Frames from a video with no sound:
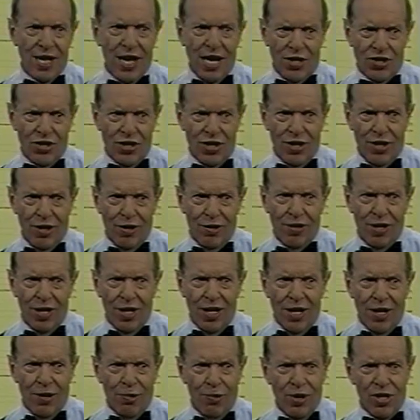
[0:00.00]
next year,
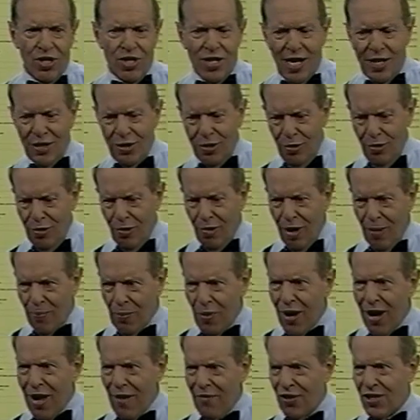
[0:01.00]
what does that do to our
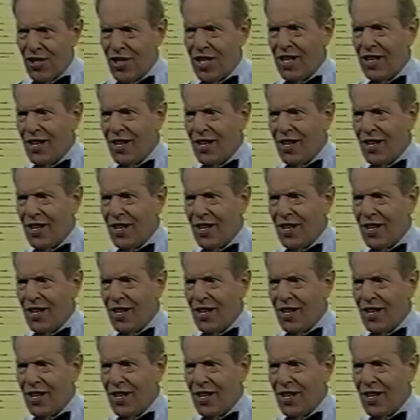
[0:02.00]
profits?